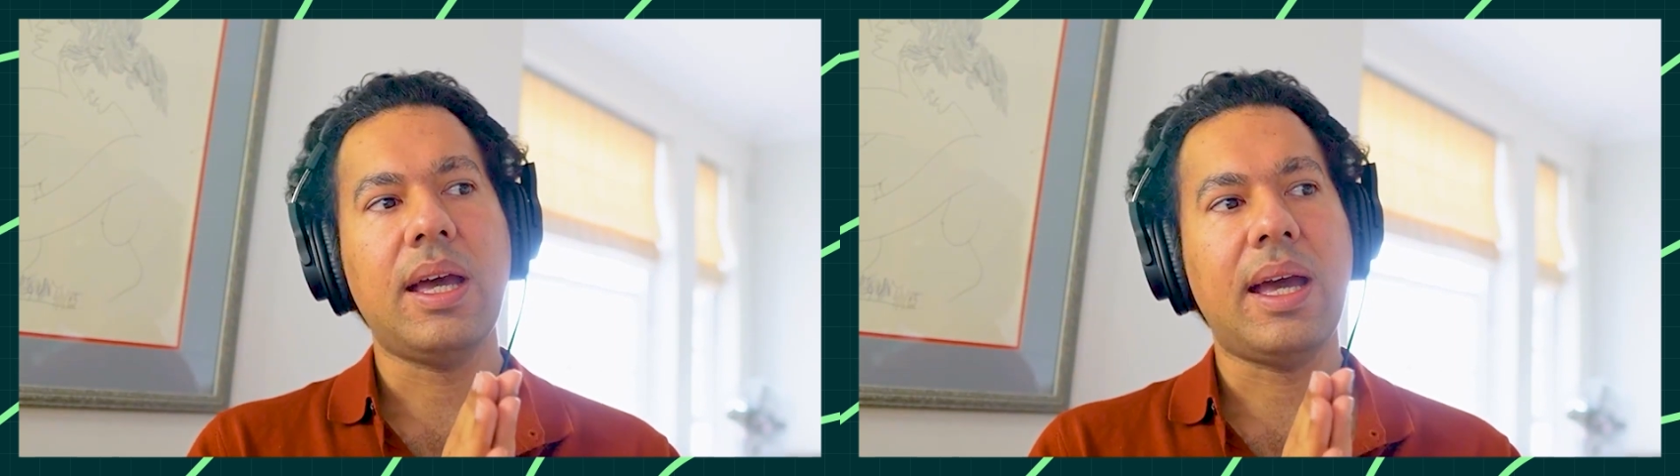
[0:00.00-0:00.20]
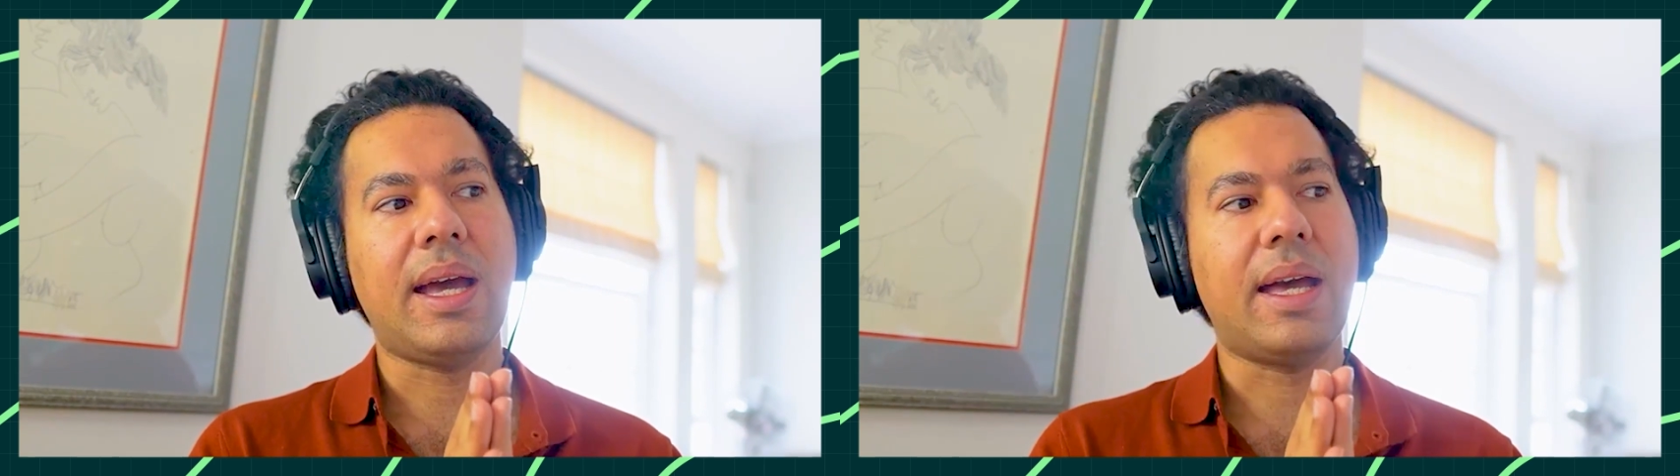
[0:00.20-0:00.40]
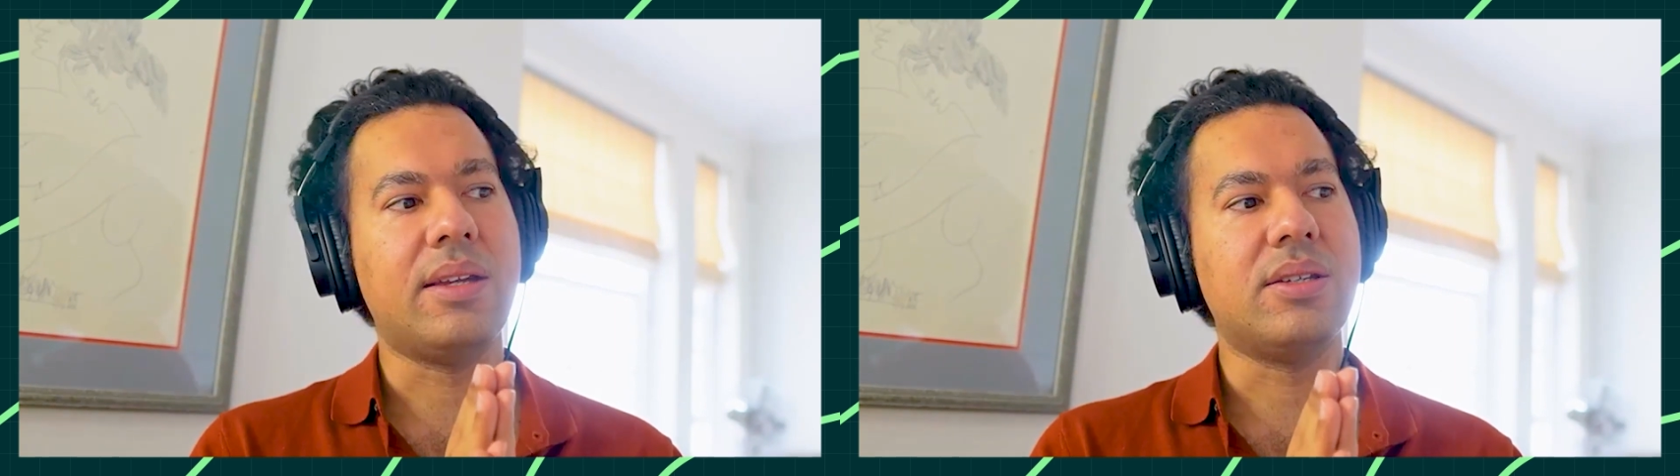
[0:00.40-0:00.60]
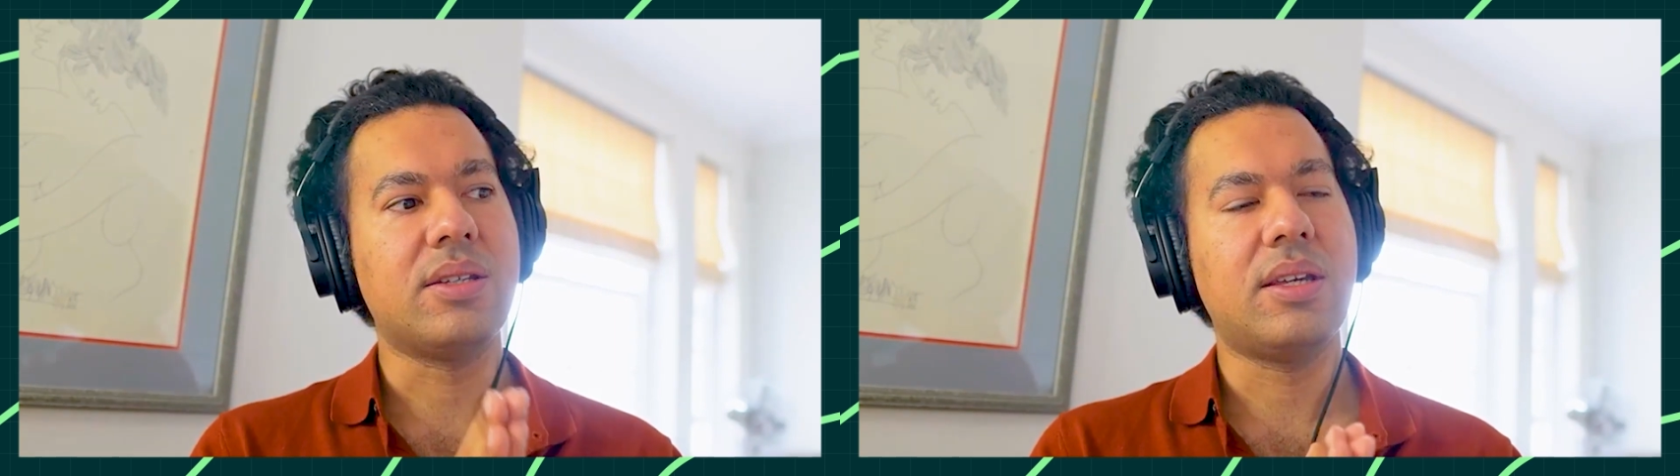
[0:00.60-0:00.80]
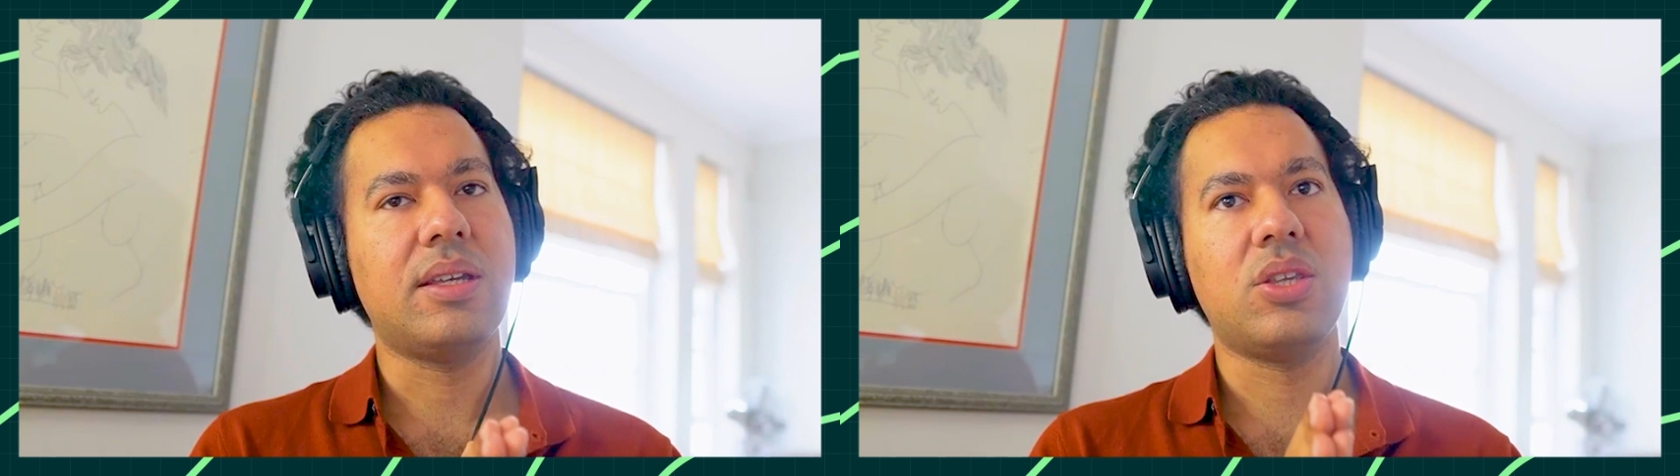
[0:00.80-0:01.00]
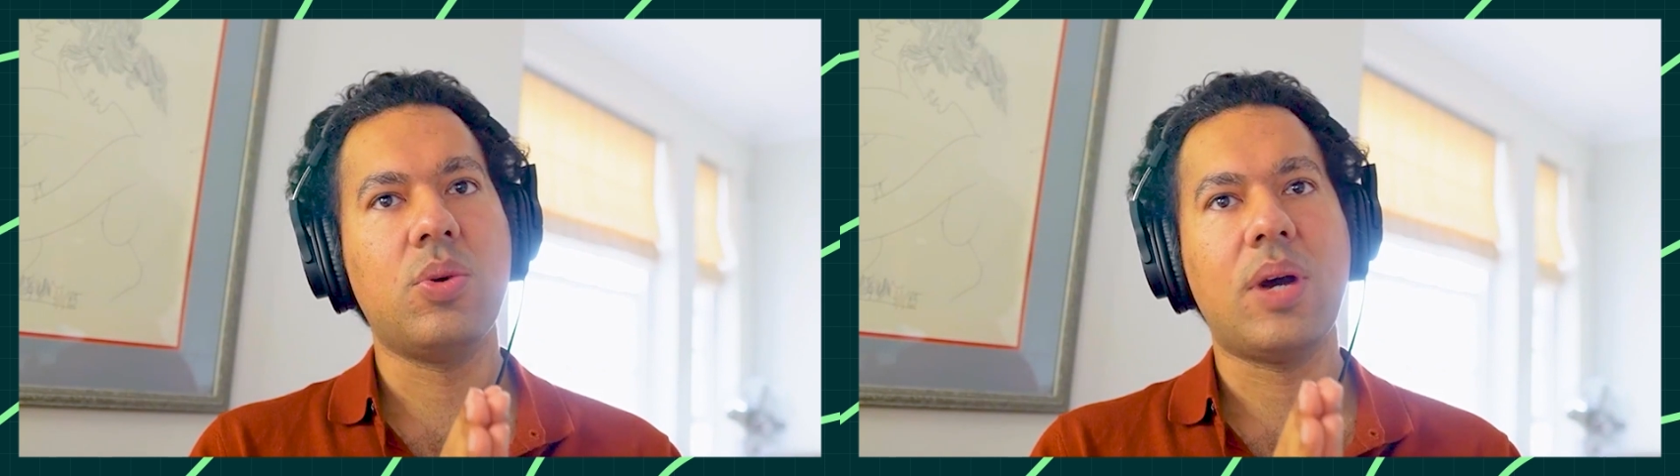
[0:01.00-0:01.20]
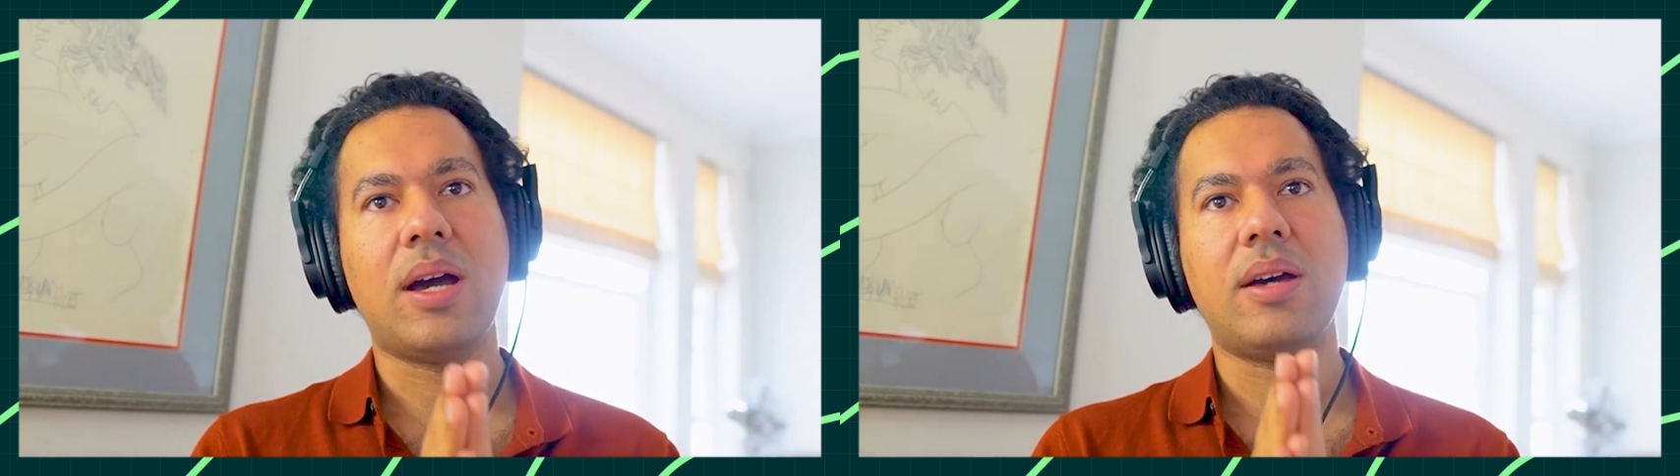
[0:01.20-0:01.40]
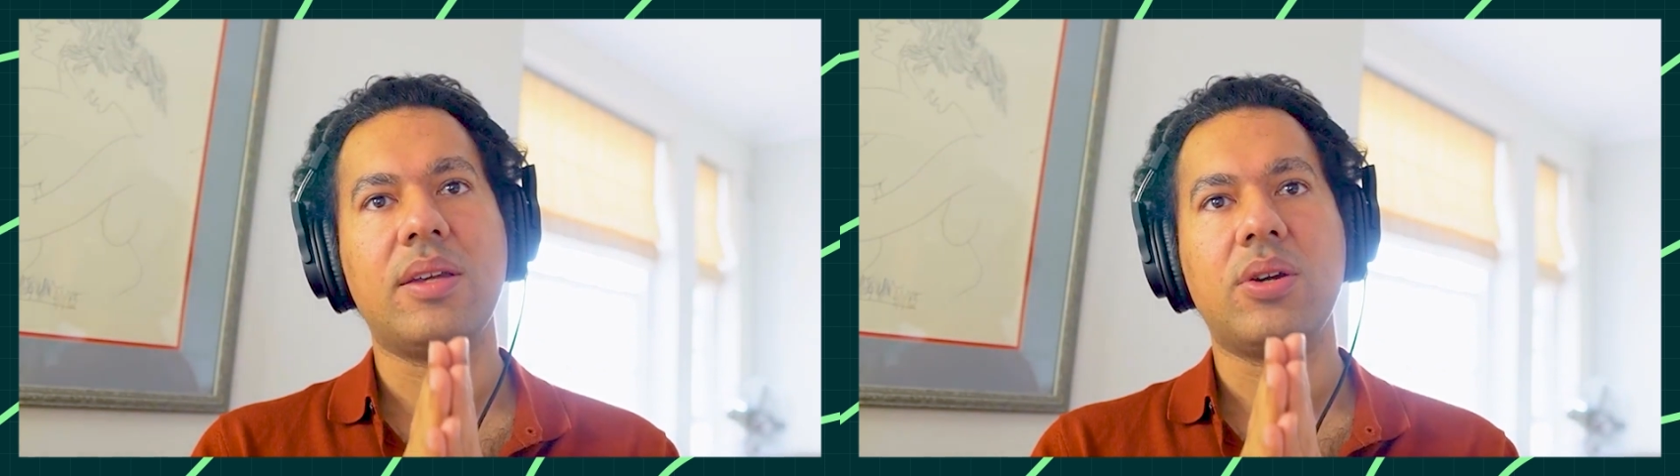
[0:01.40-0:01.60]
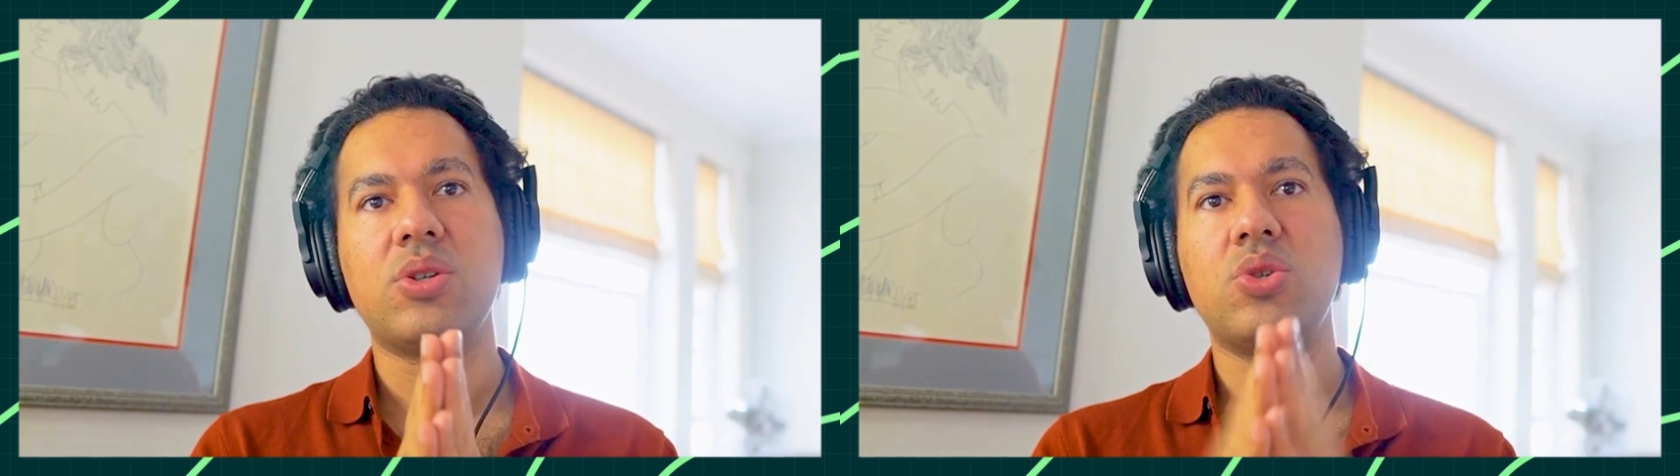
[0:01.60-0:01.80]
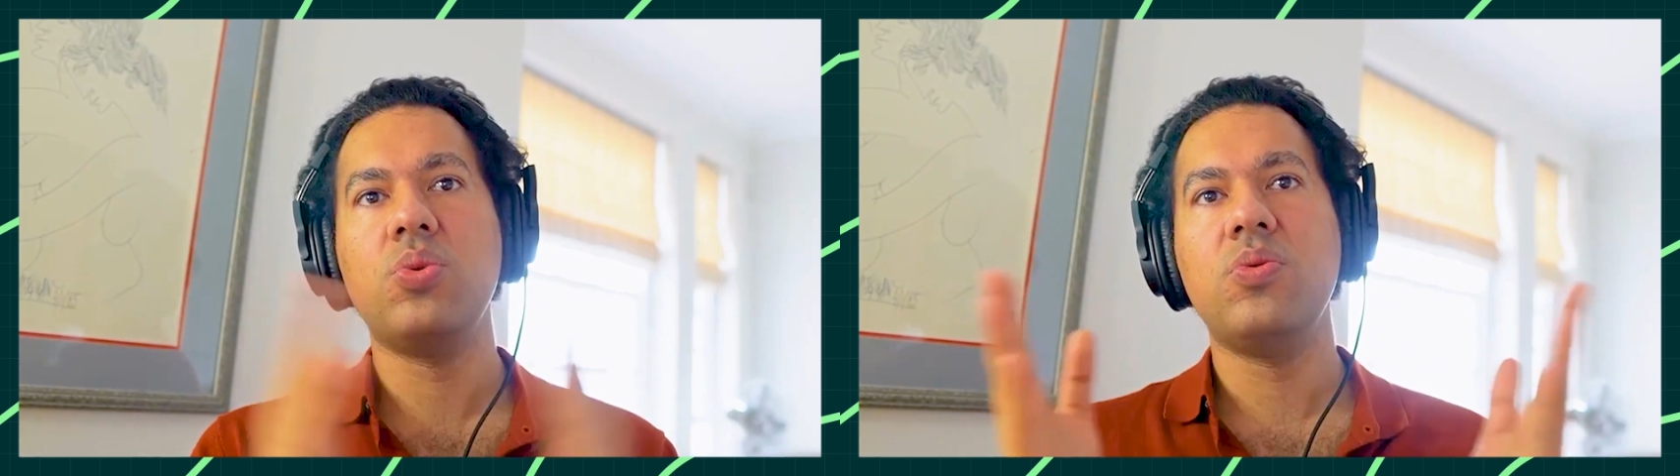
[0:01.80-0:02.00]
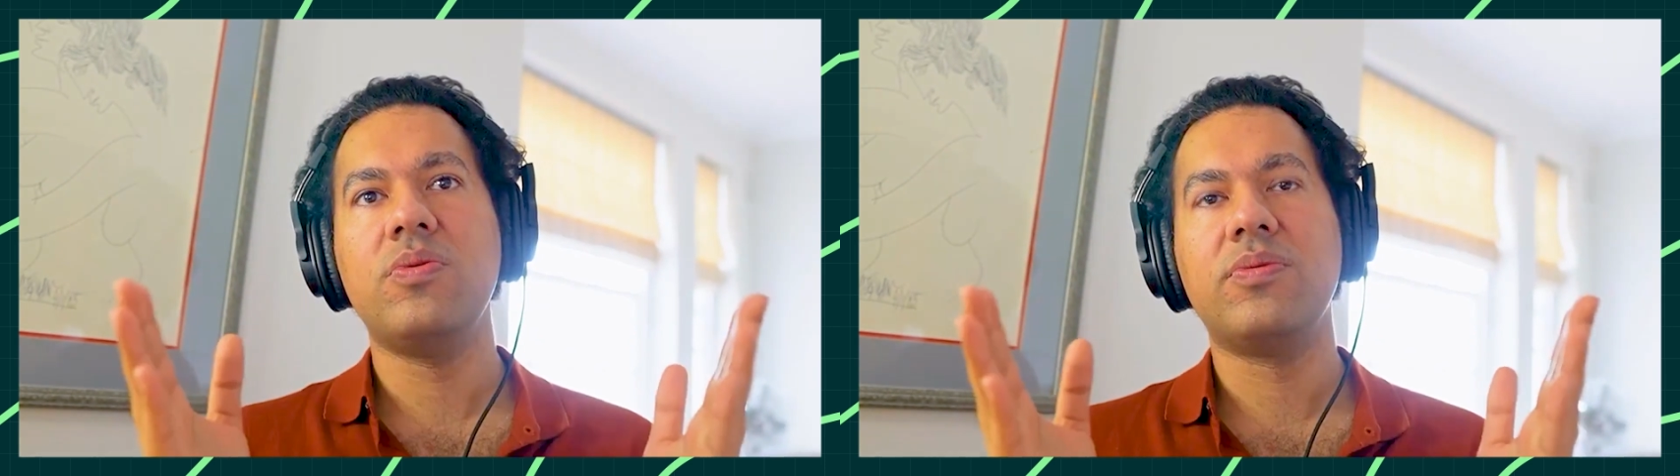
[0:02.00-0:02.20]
And there are two